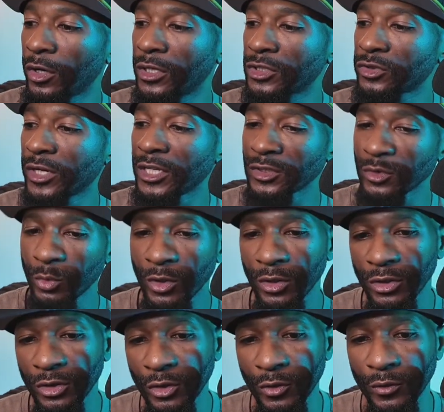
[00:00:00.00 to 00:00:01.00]
And so that's what we're going
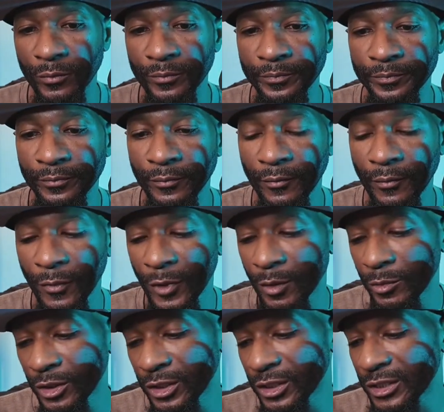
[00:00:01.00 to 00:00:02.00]
to do
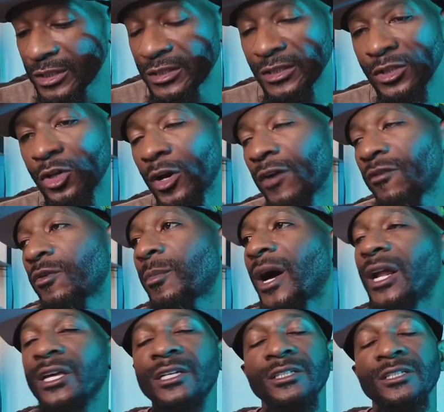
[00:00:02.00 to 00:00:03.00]
because,
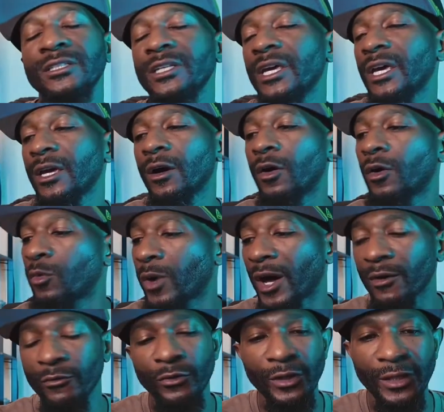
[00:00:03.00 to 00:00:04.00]
everybody could say, oh, well,
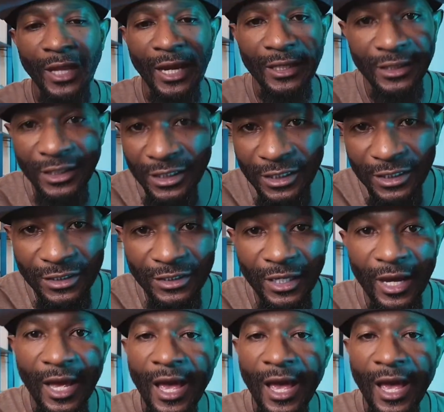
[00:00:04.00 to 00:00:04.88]
I feel like this.